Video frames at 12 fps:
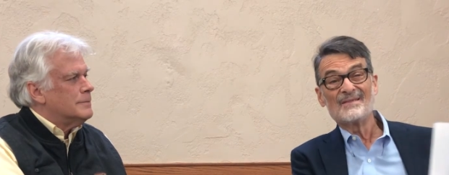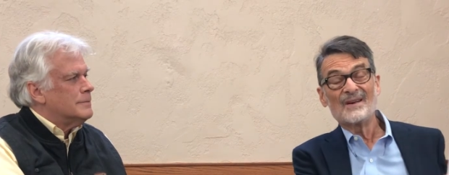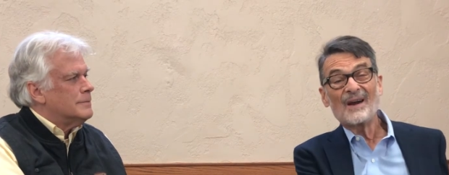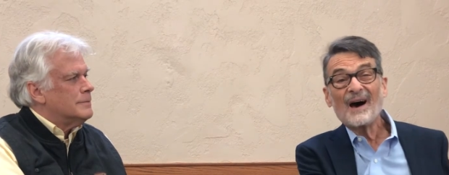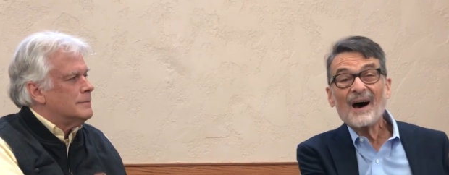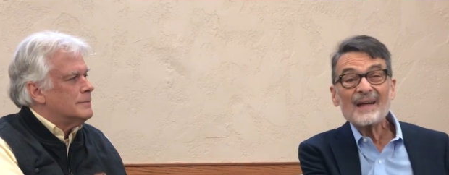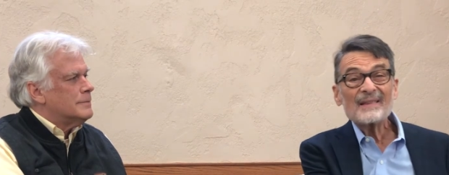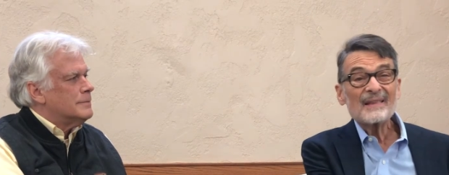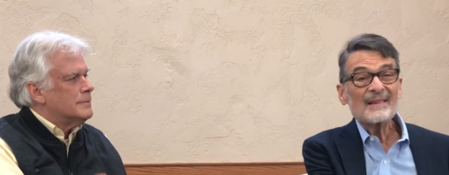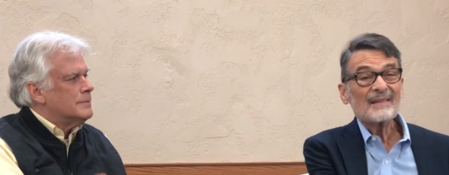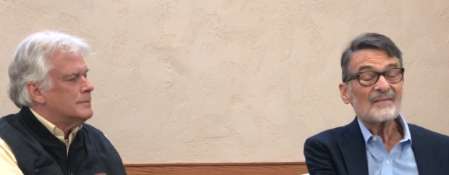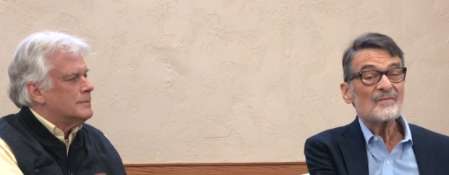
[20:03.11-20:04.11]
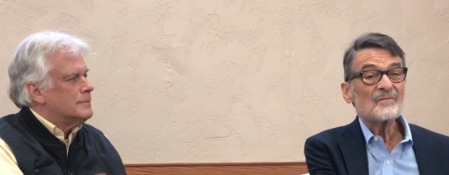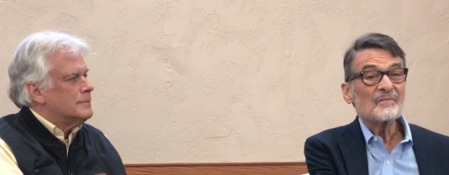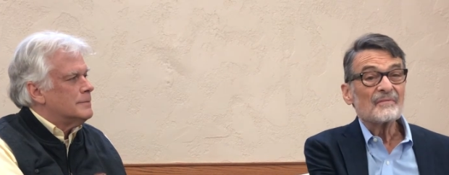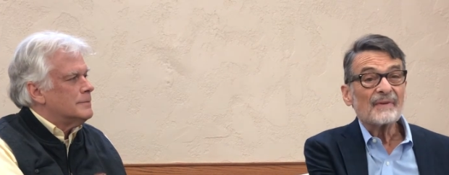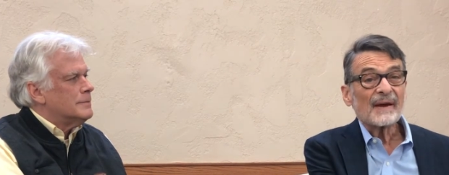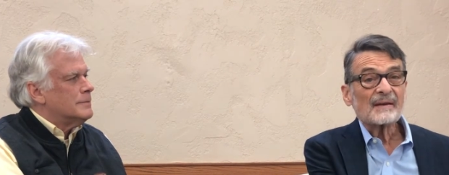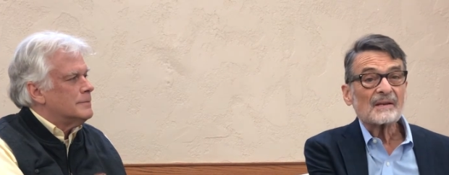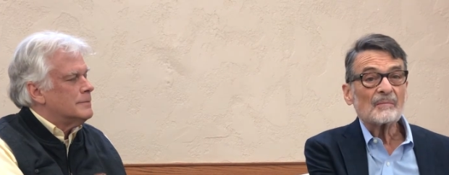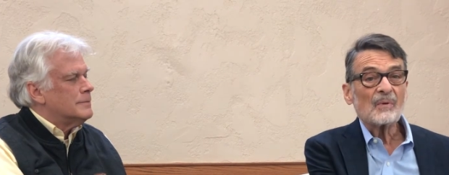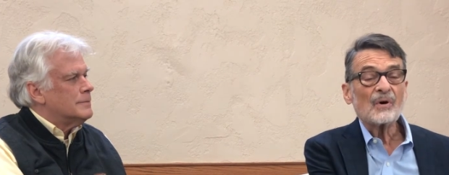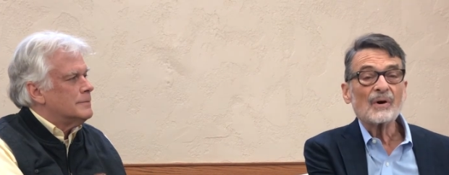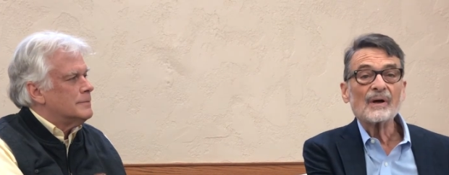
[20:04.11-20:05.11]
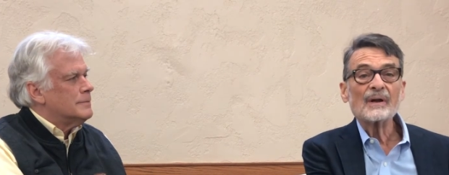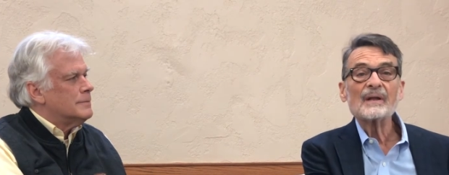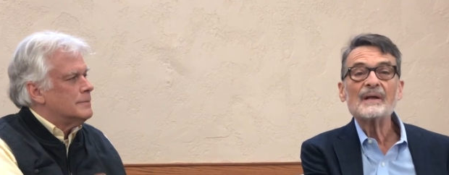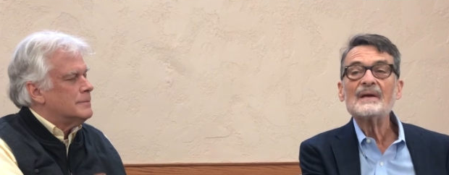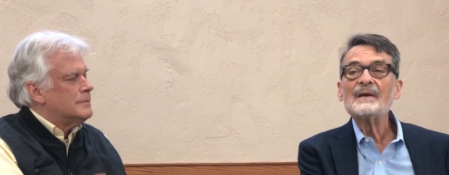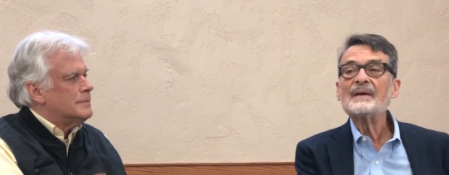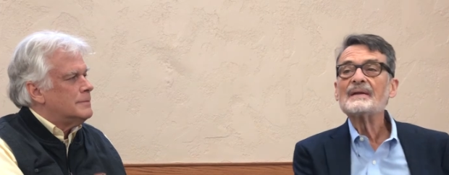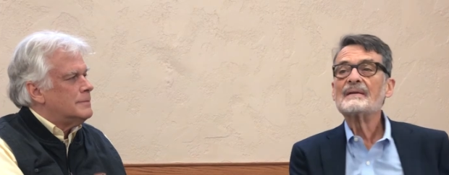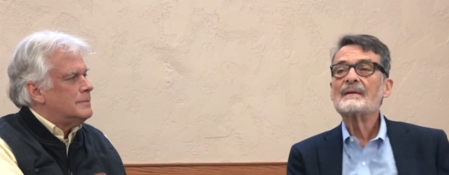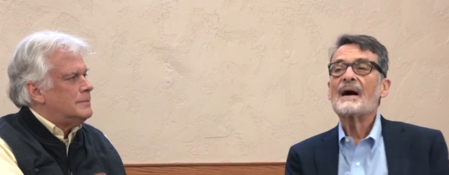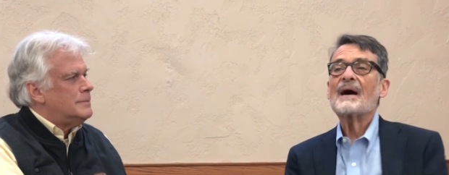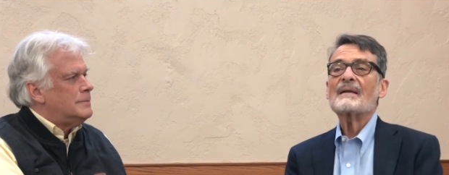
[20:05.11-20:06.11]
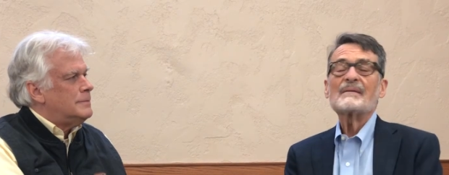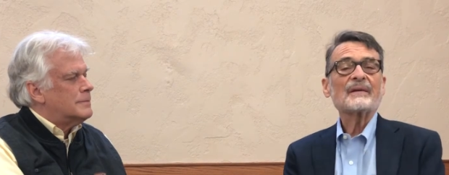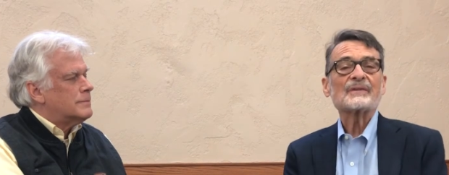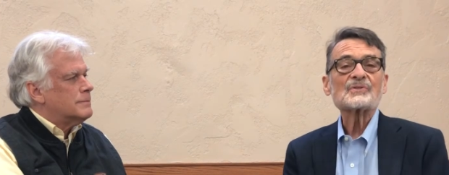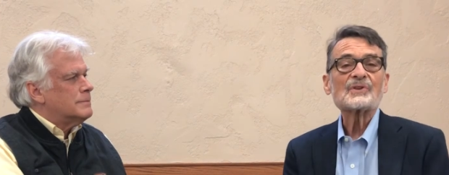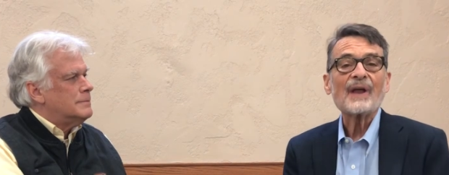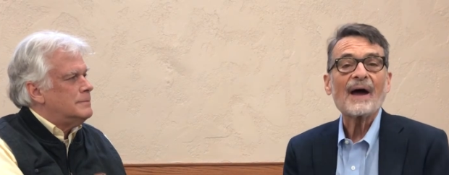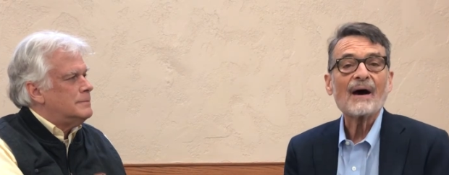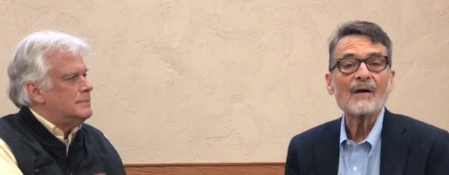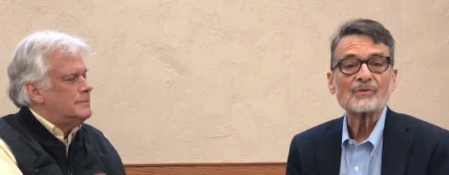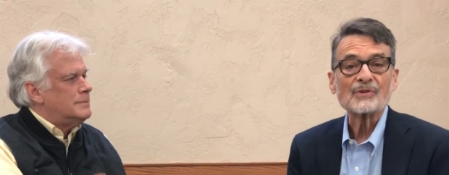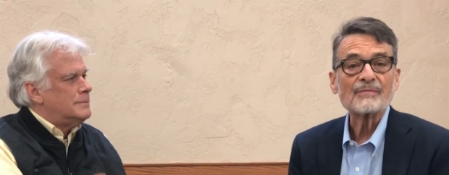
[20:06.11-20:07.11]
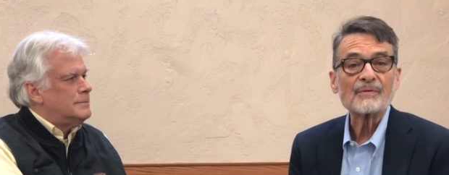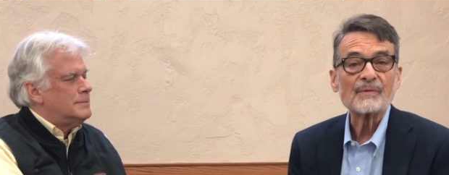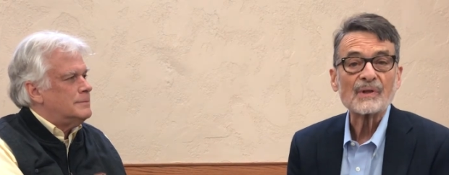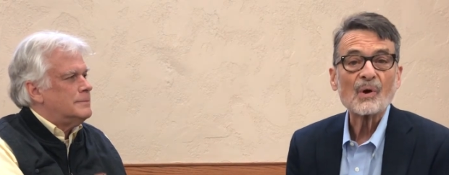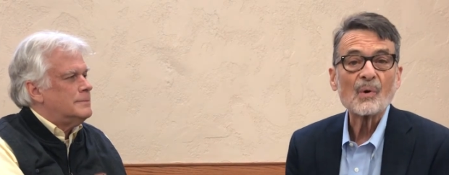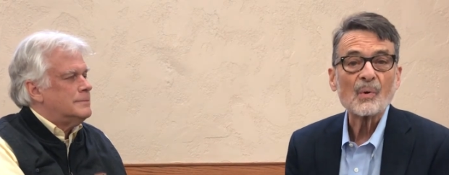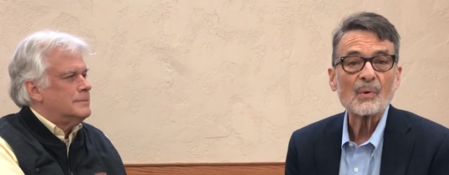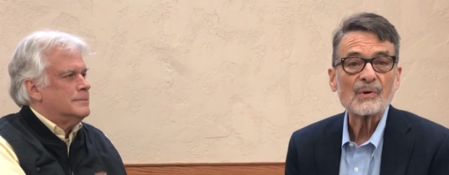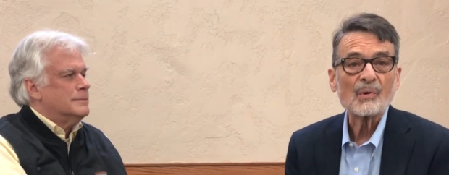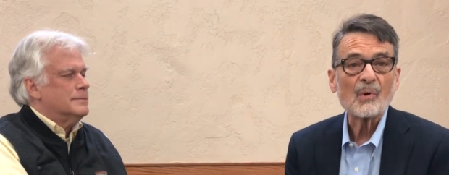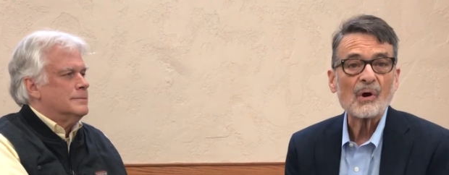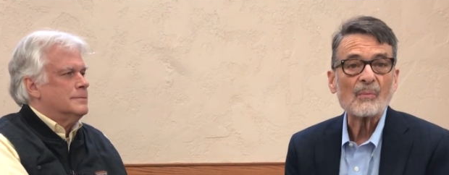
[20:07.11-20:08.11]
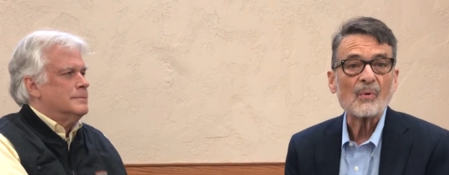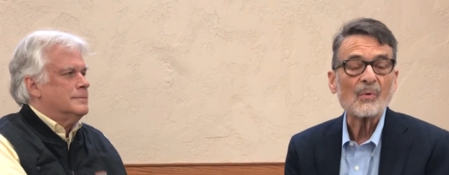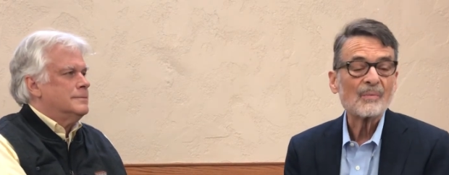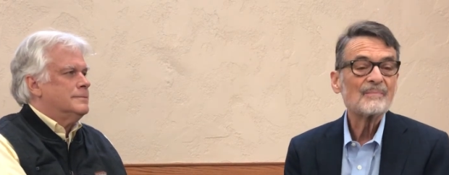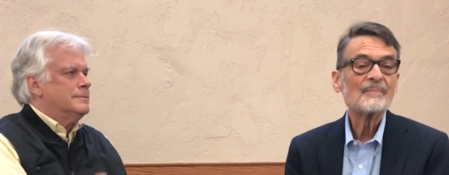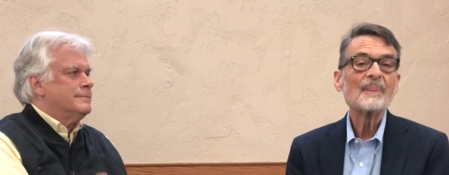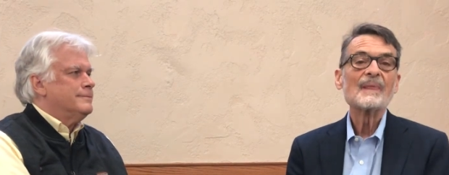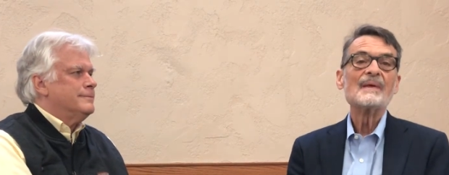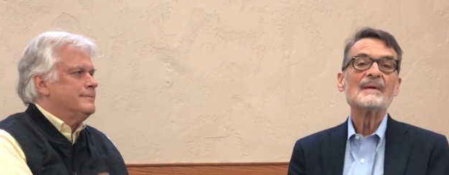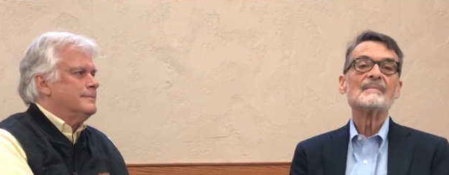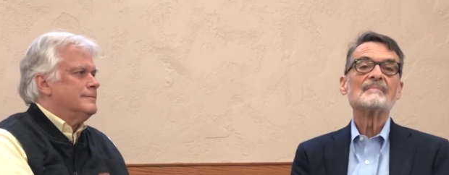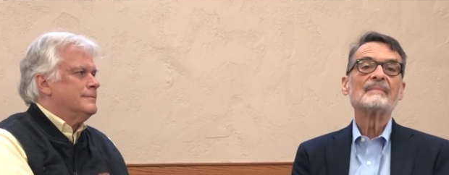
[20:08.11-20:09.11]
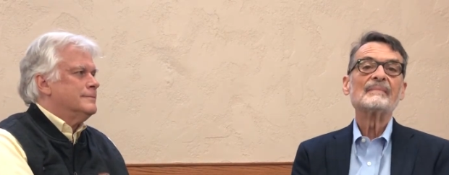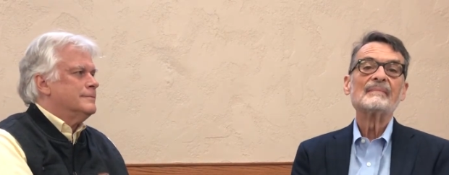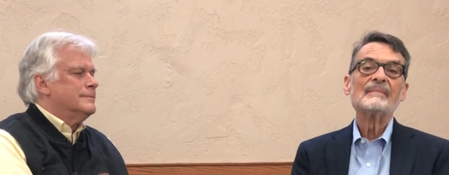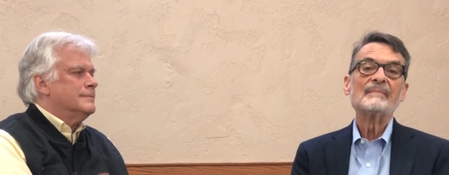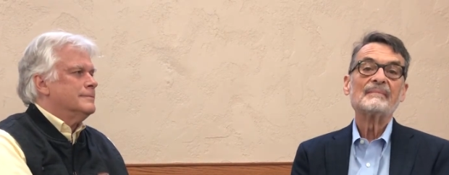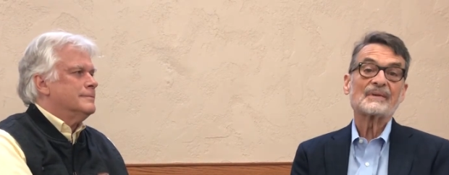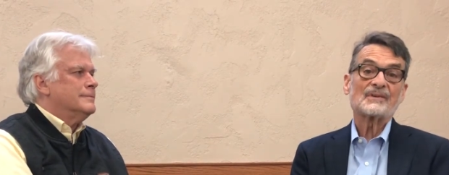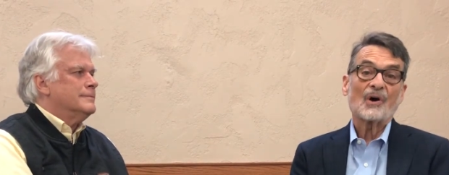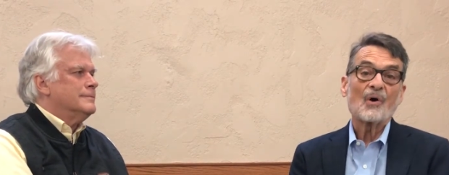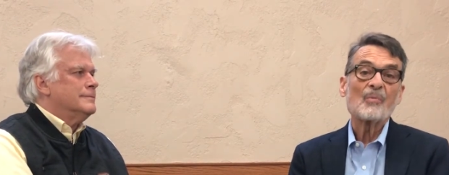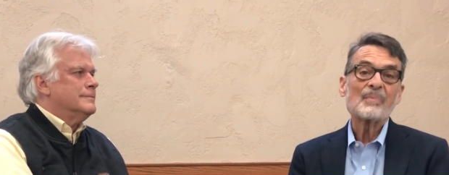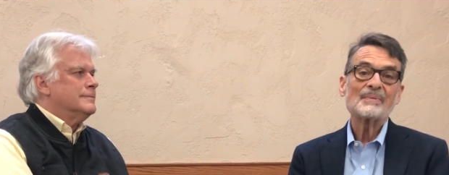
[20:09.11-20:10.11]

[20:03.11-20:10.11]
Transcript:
Speaker 1: not victimhood, not nostalgia for the old normal, but the hope.